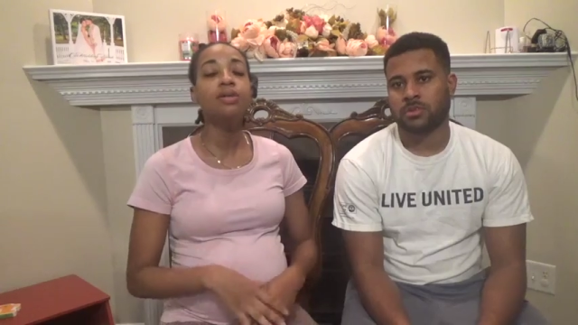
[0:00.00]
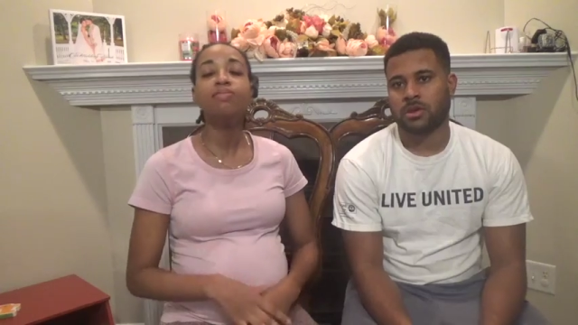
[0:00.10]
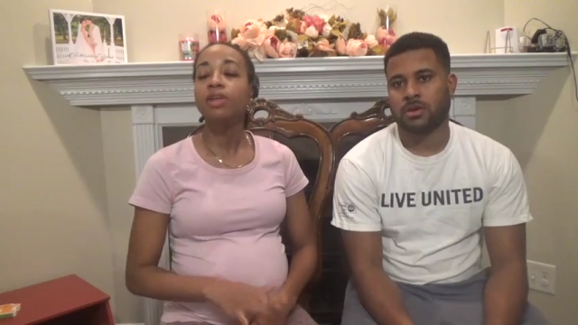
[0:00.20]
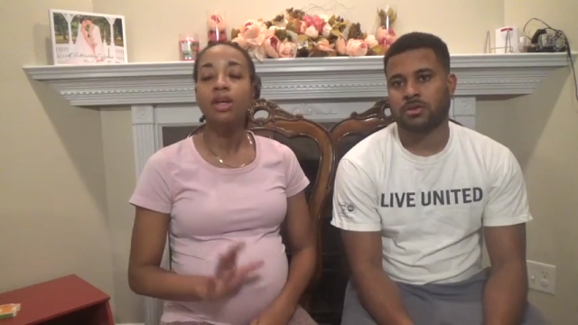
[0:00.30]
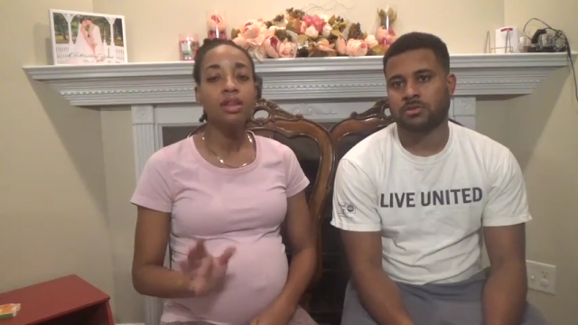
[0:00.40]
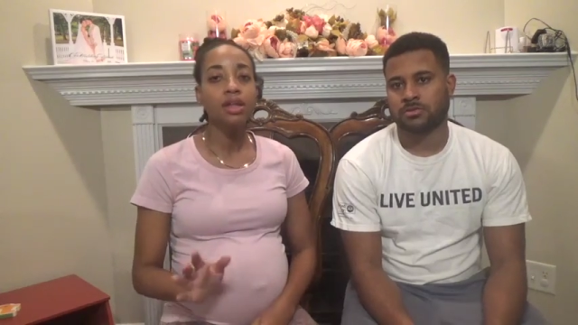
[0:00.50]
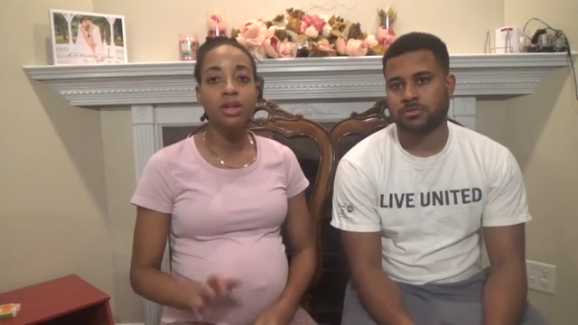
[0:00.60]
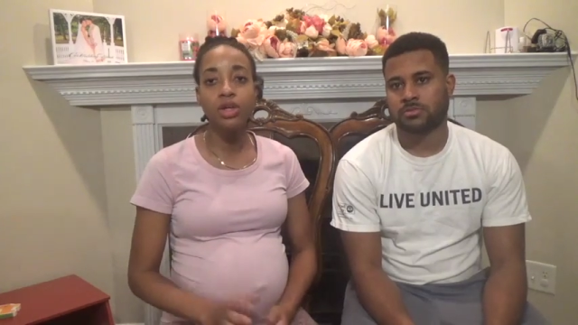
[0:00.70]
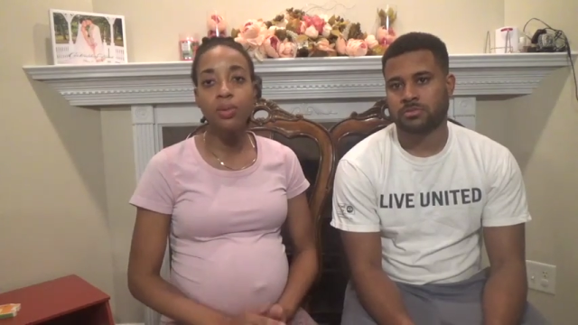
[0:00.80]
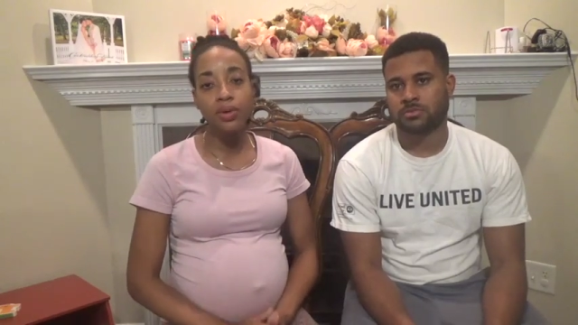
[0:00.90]
Speaker 1: Yeah.
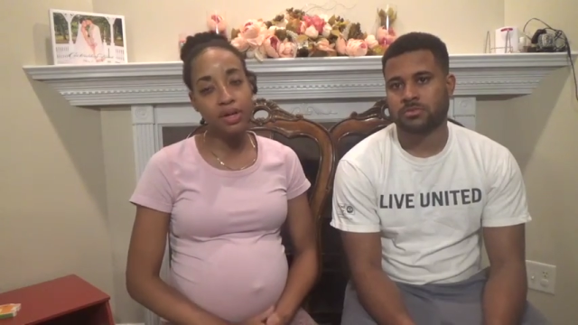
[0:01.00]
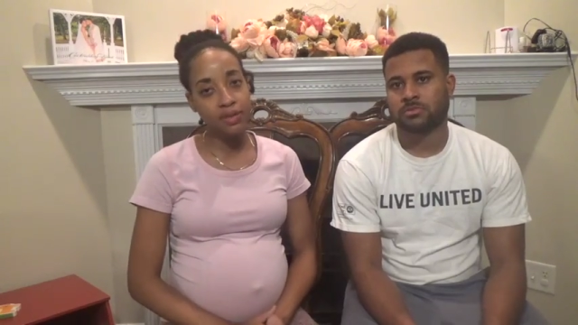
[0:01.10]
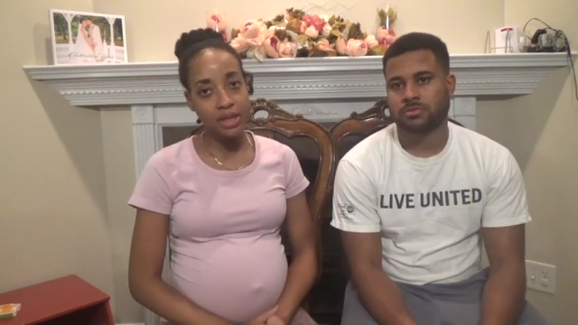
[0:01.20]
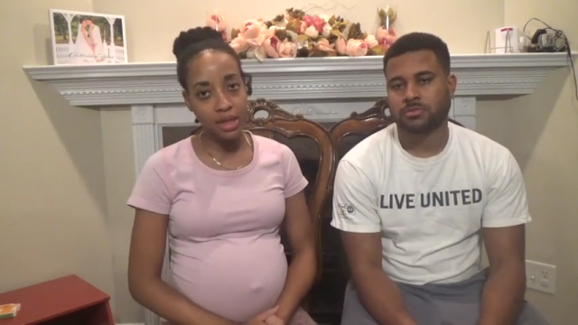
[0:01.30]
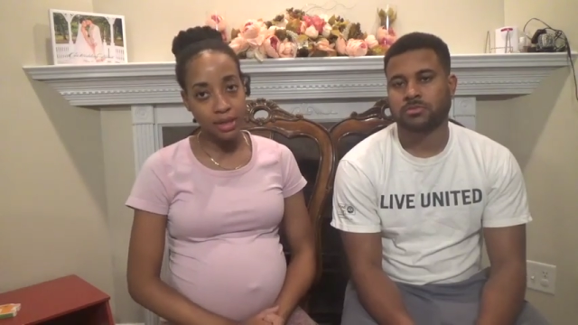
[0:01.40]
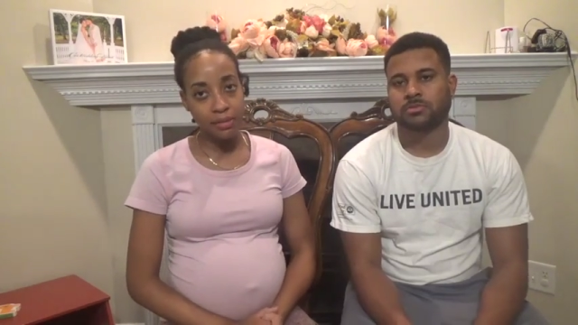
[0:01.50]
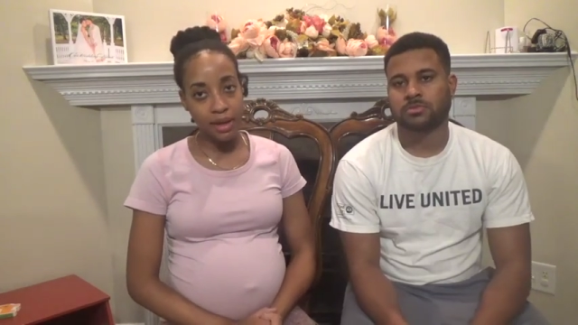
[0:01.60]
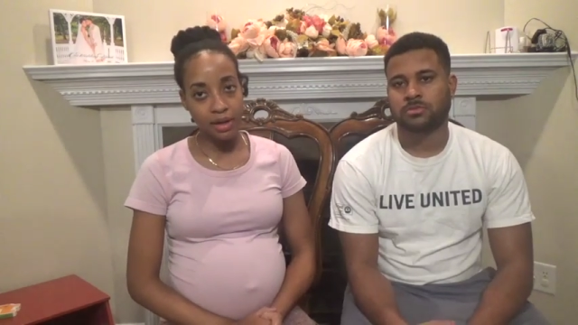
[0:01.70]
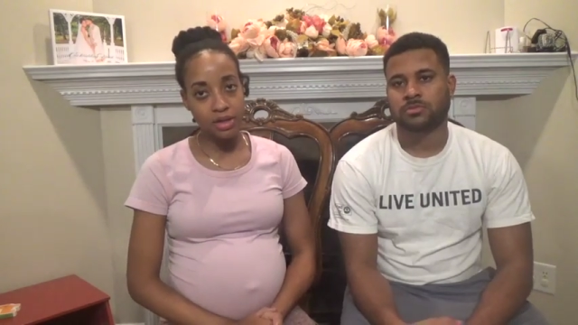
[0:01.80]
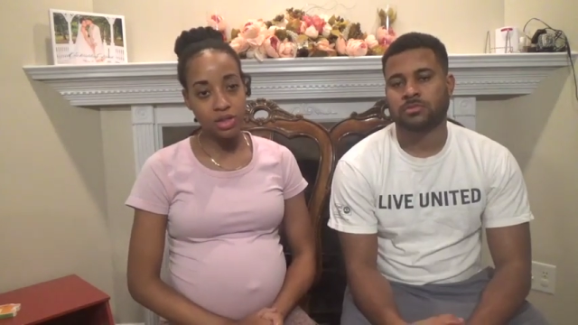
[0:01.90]
Then you won't even think
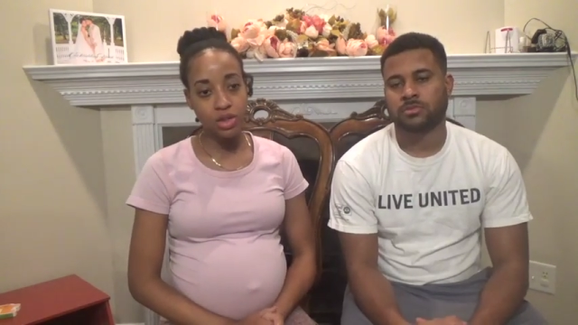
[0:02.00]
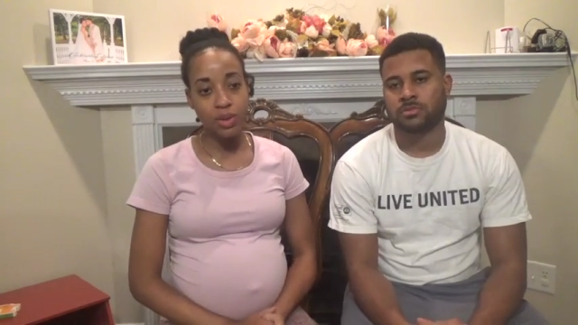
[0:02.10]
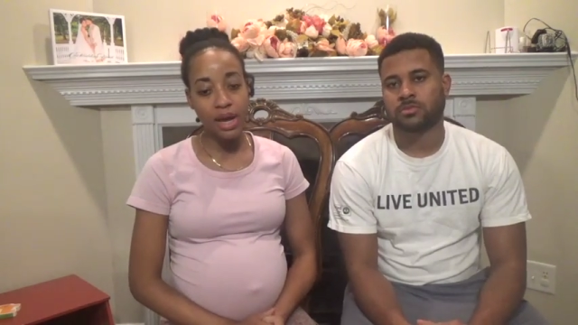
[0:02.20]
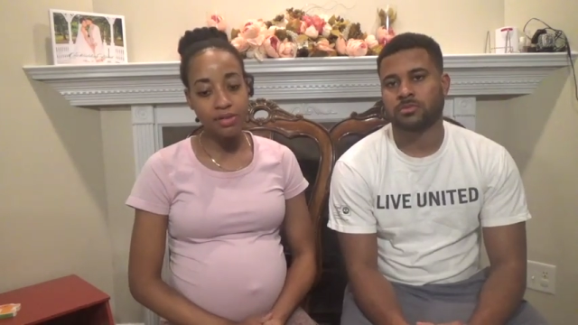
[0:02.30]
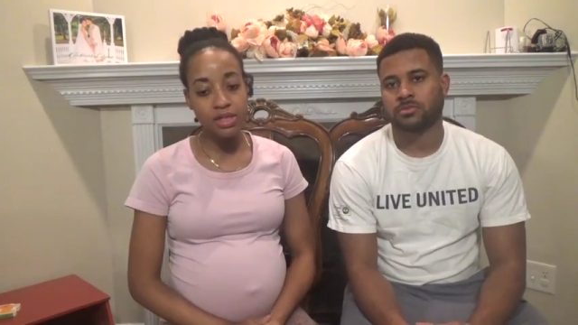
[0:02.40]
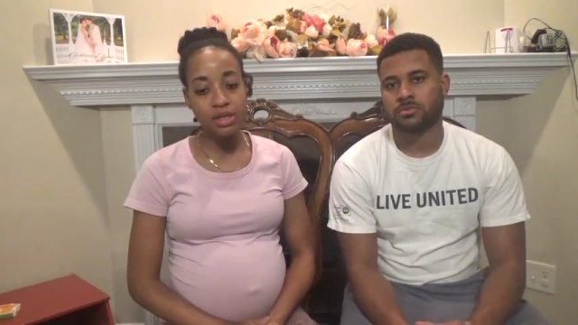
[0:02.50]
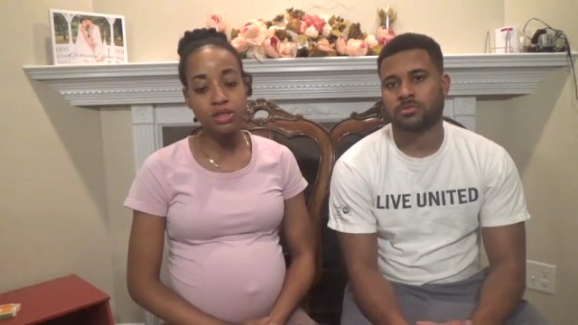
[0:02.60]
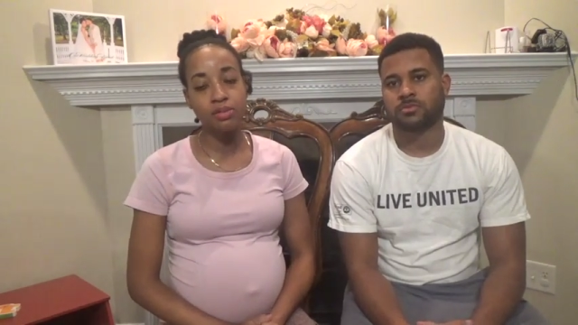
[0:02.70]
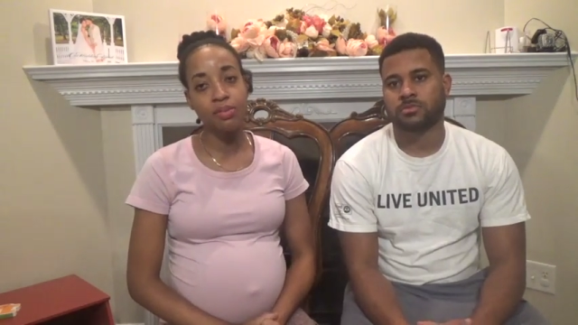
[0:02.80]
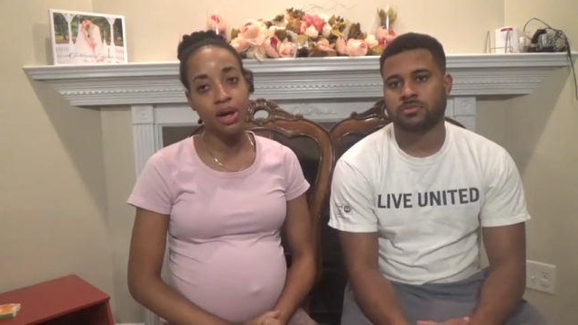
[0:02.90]
about it. So you have to
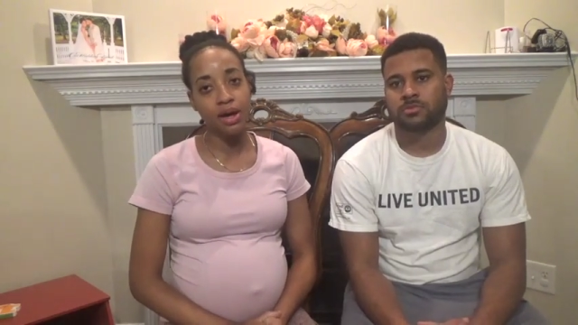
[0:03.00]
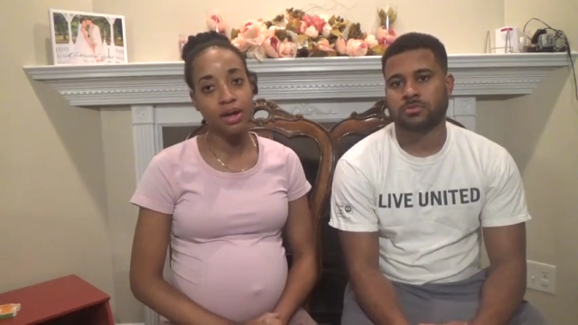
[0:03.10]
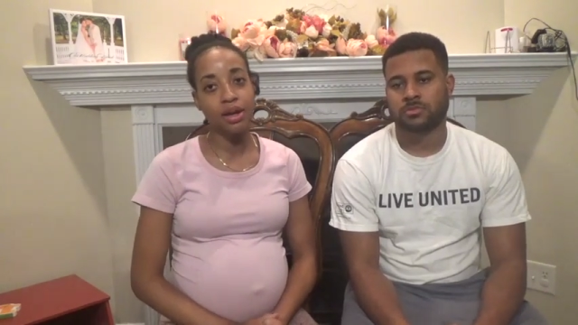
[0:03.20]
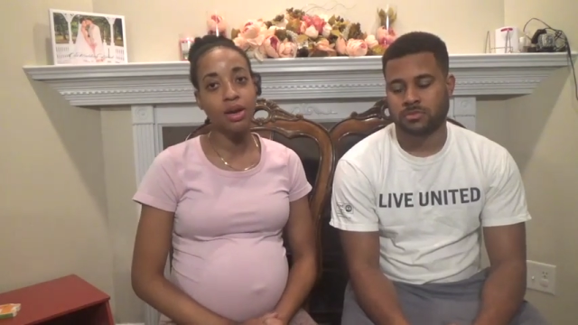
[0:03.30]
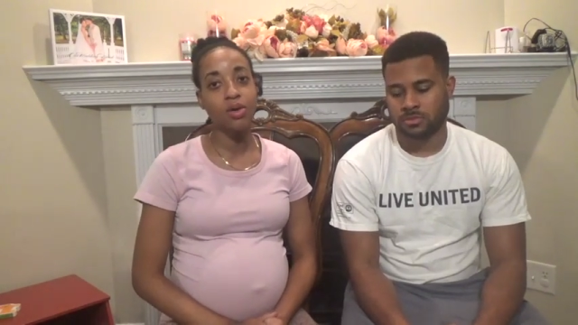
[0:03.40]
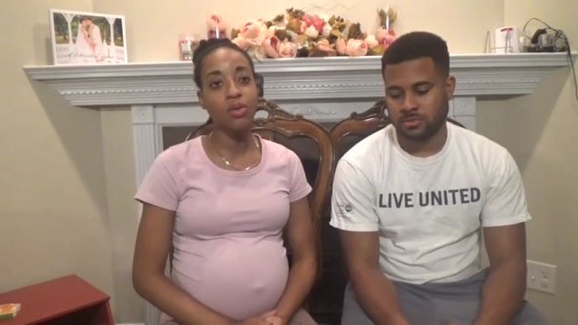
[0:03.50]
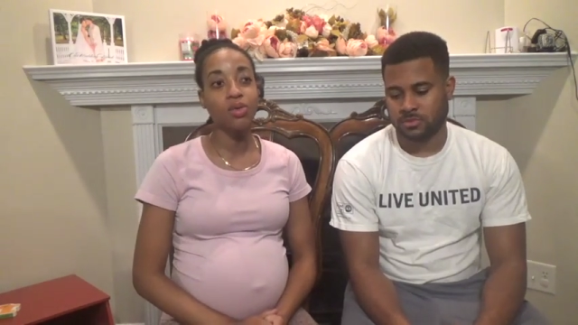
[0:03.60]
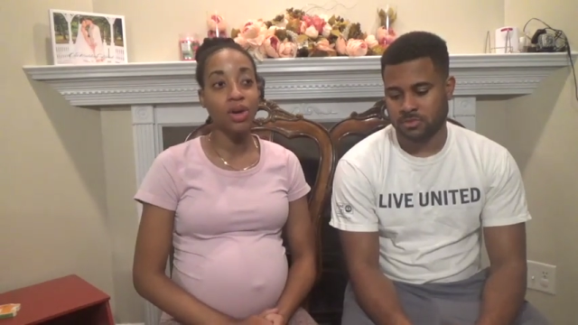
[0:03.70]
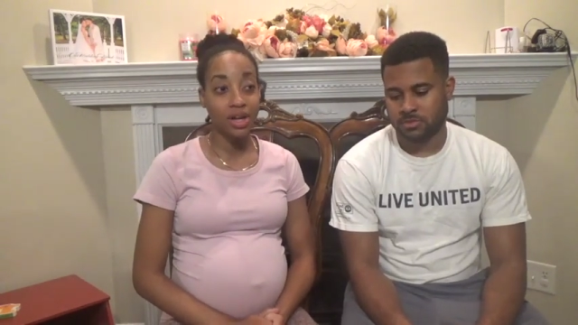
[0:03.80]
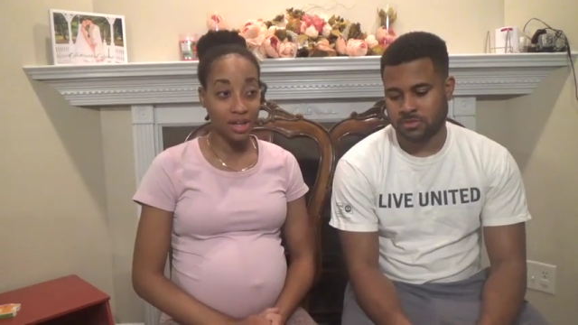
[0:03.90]
get your mind
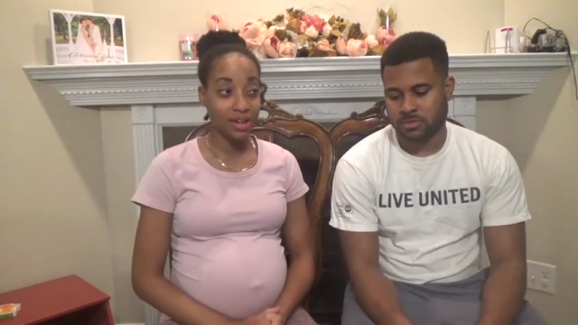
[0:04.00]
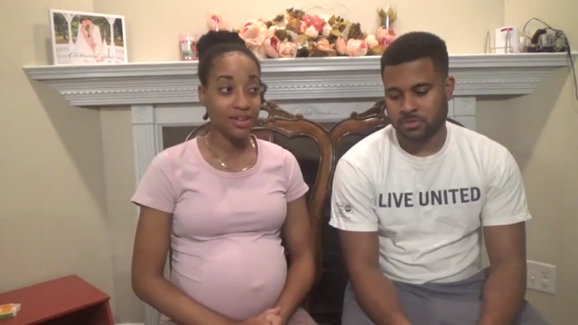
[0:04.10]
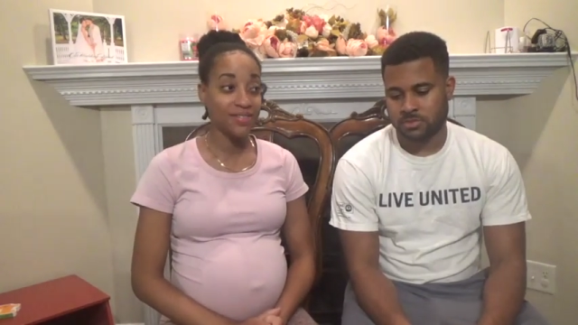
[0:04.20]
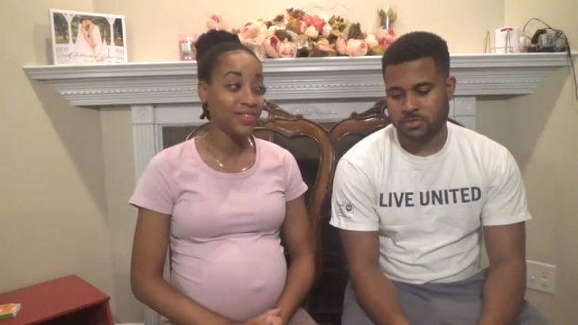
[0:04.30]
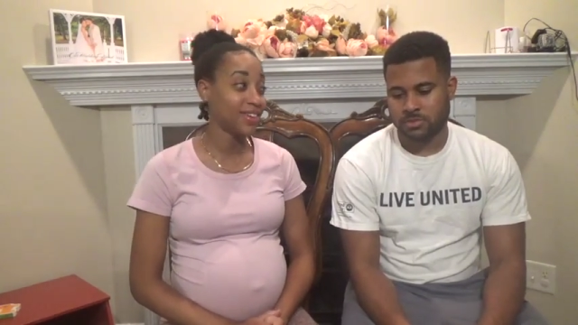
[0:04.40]
ready for